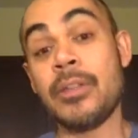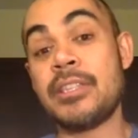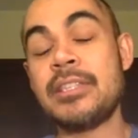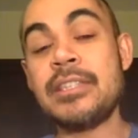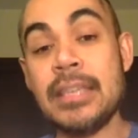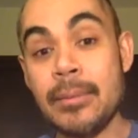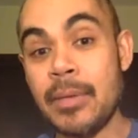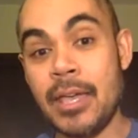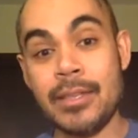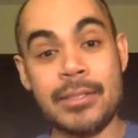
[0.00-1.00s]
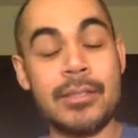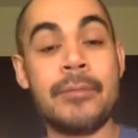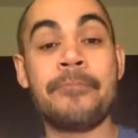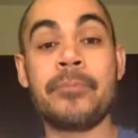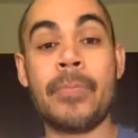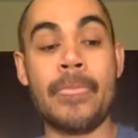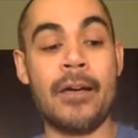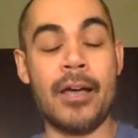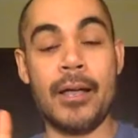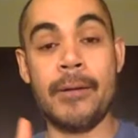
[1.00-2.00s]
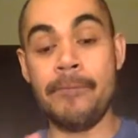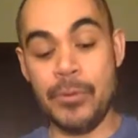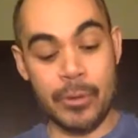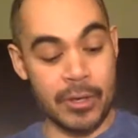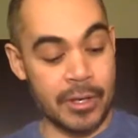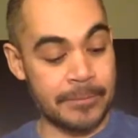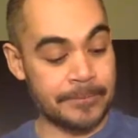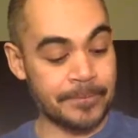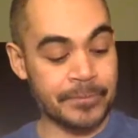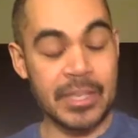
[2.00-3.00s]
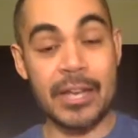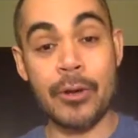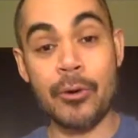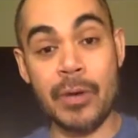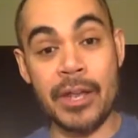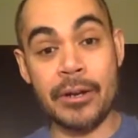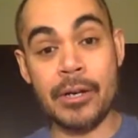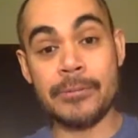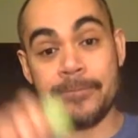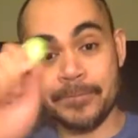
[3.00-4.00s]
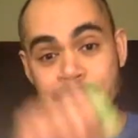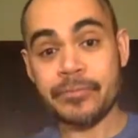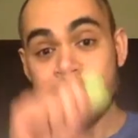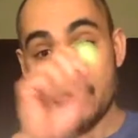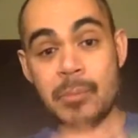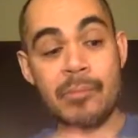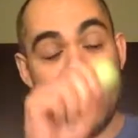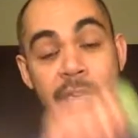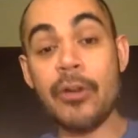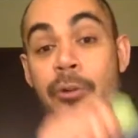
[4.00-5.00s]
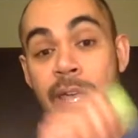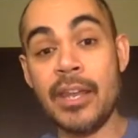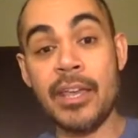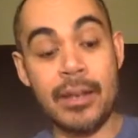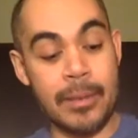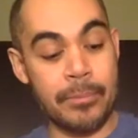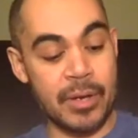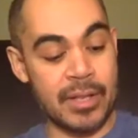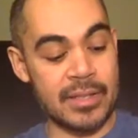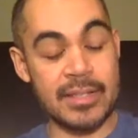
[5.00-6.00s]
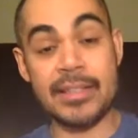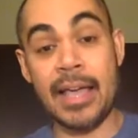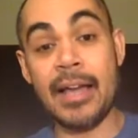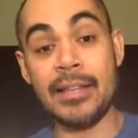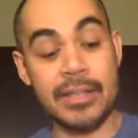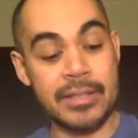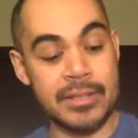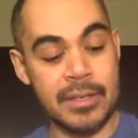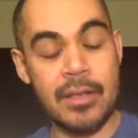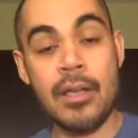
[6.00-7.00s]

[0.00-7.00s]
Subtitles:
steam it. You could get a grater and grate it and put it into salads.